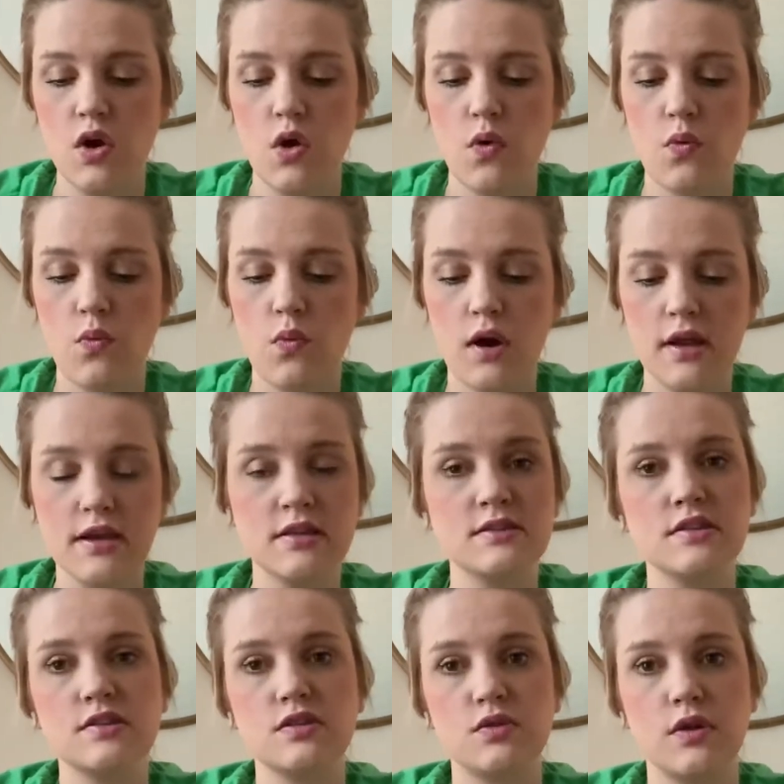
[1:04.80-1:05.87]
What is the
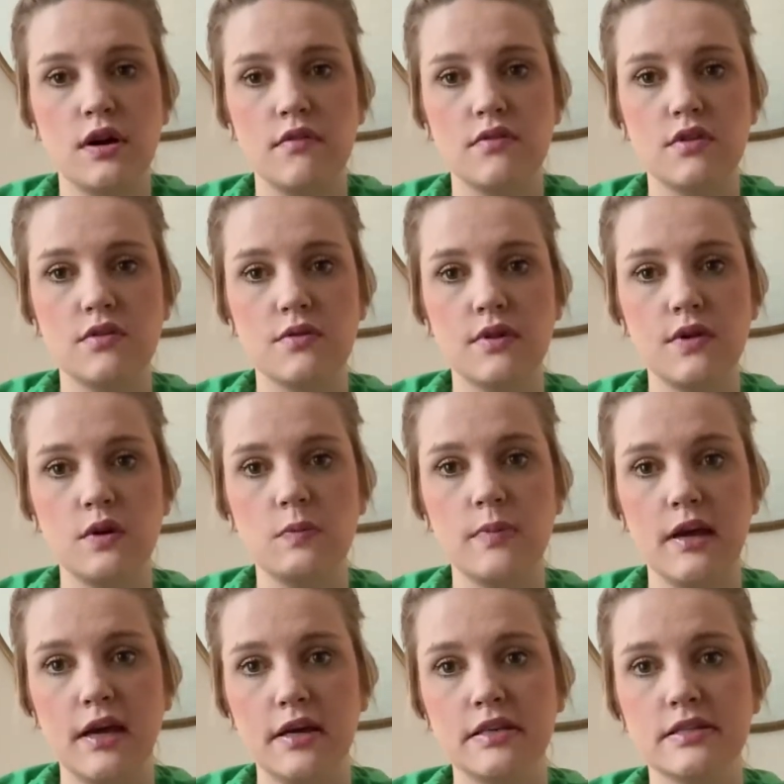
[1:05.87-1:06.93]
story of the Three Little
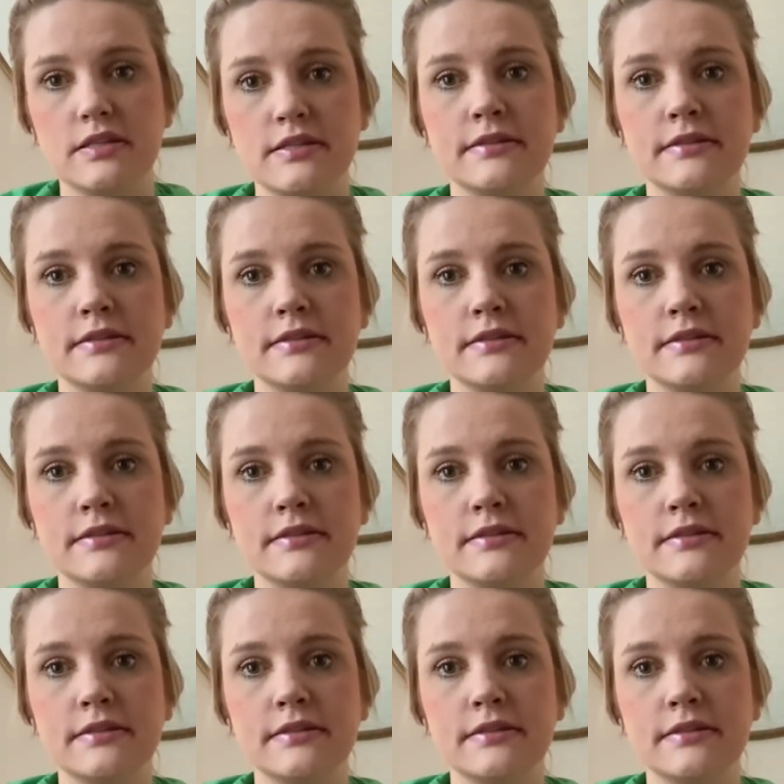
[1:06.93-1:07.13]
Pigs?